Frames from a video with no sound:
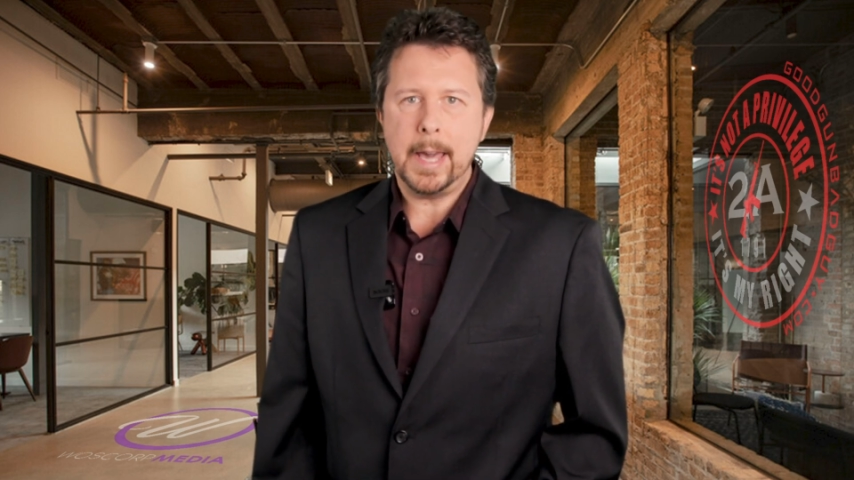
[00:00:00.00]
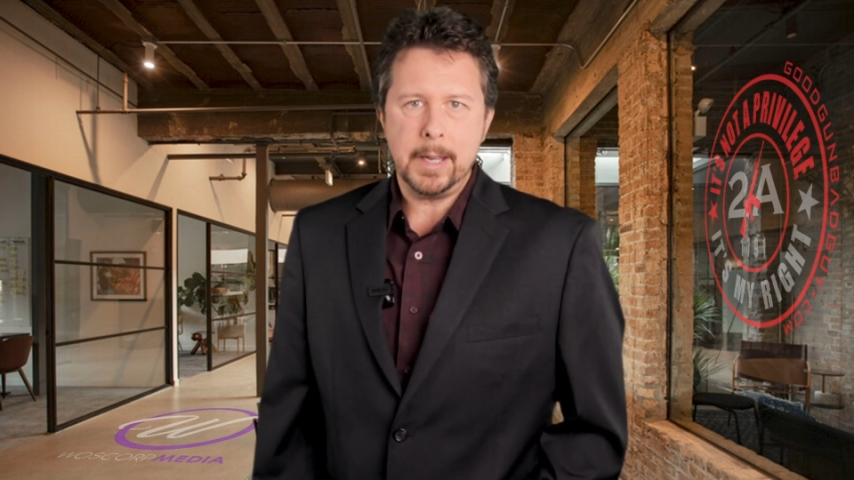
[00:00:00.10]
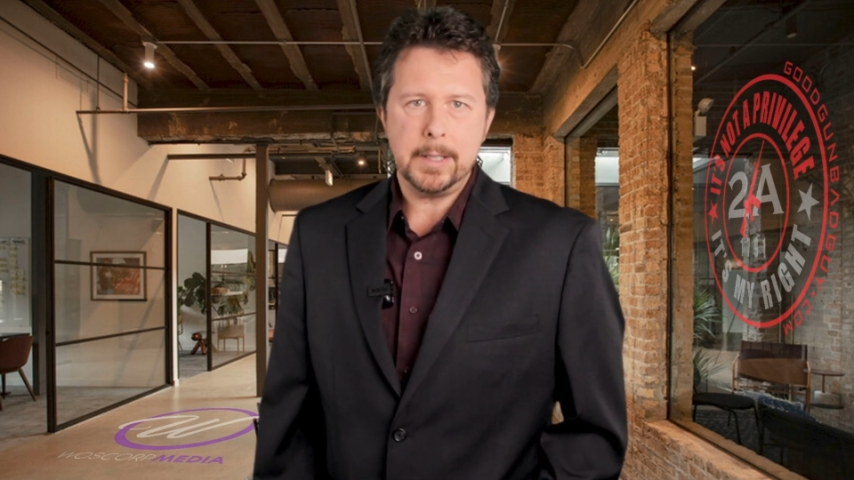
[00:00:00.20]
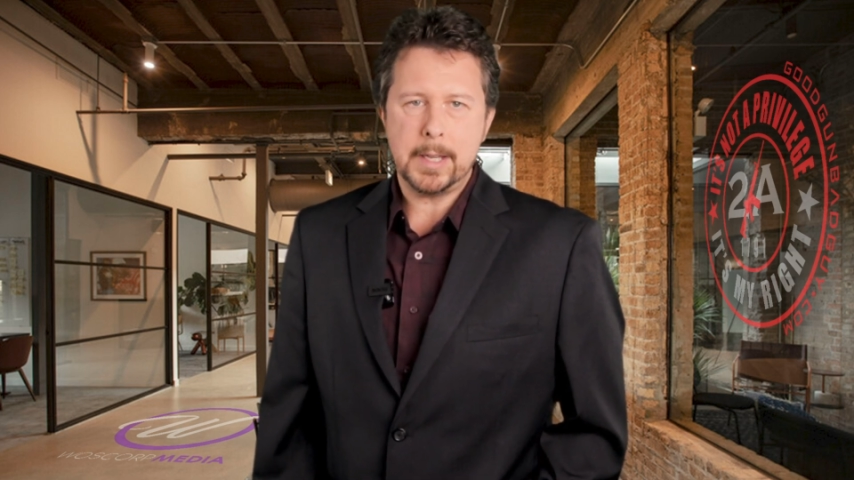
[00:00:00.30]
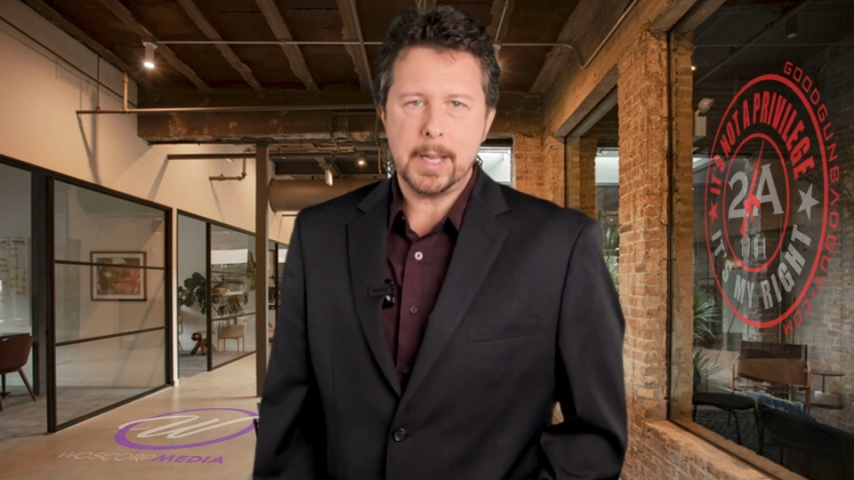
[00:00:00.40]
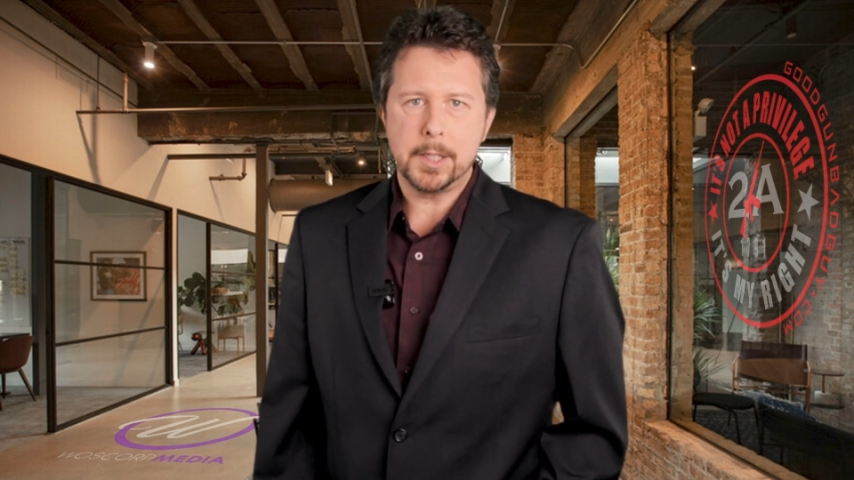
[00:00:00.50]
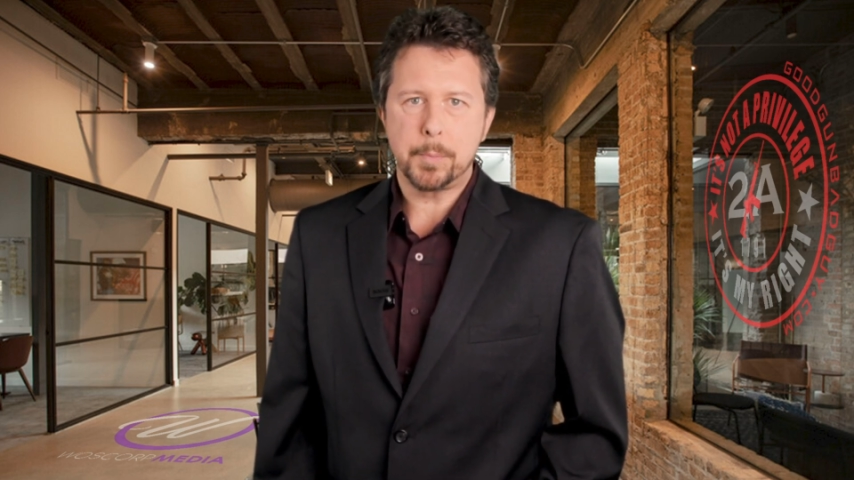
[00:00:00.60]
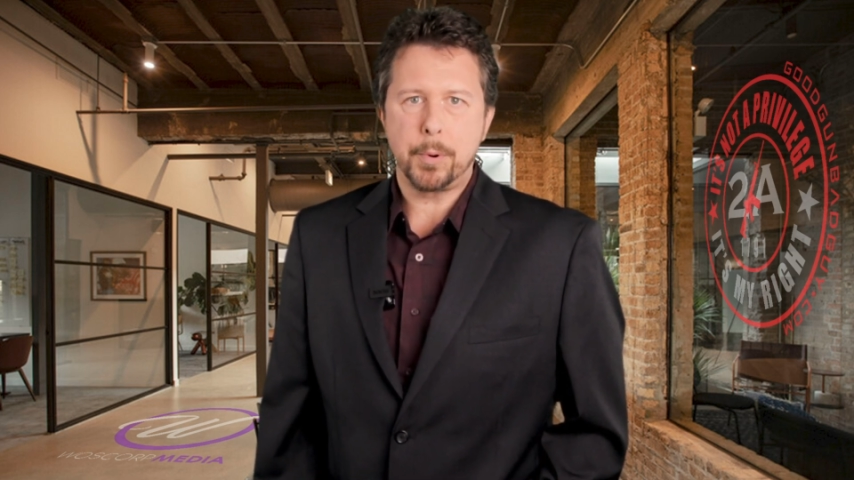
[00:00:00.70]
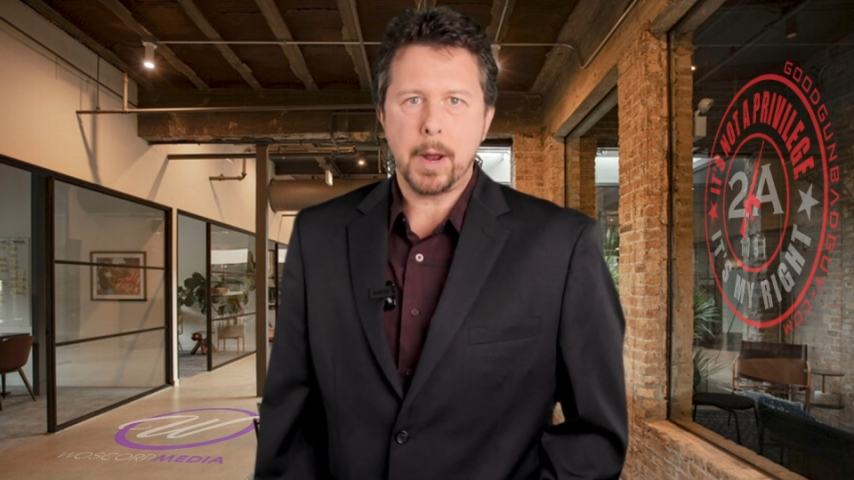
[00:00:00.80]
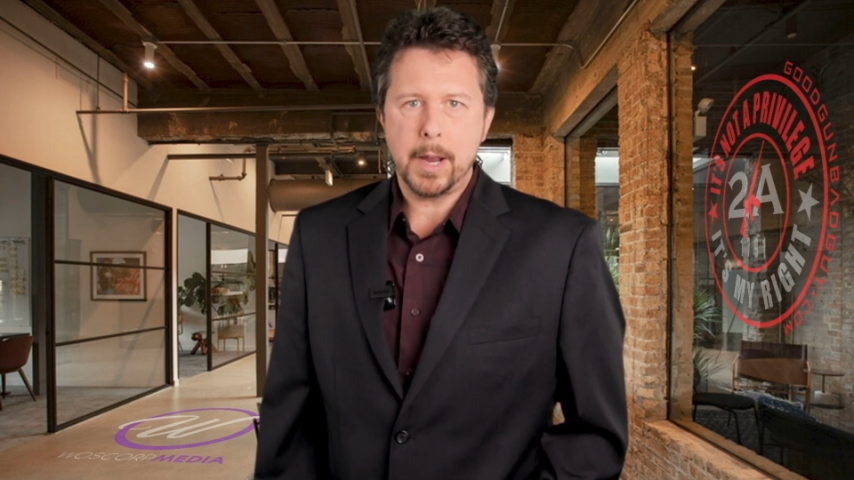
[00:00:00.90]
8 days
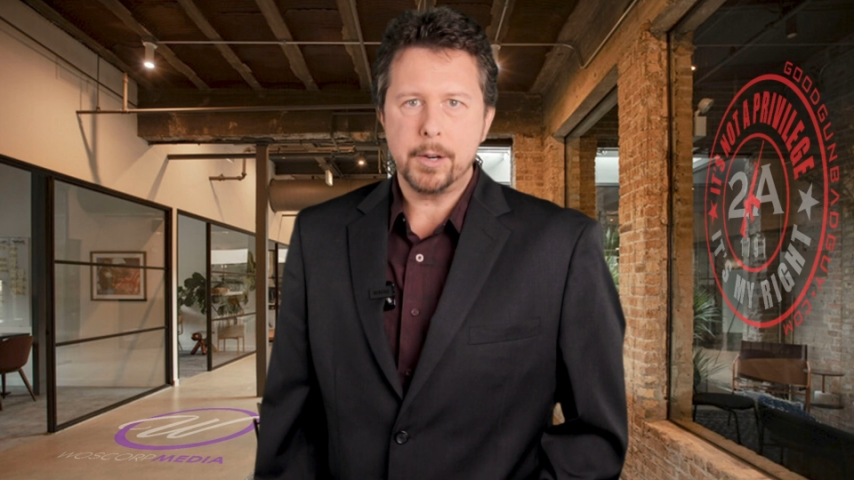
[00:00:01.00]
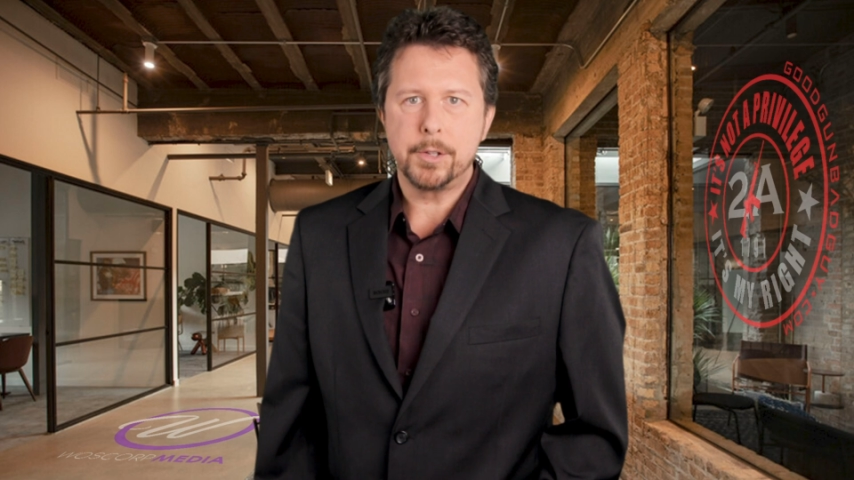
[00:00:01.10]
prior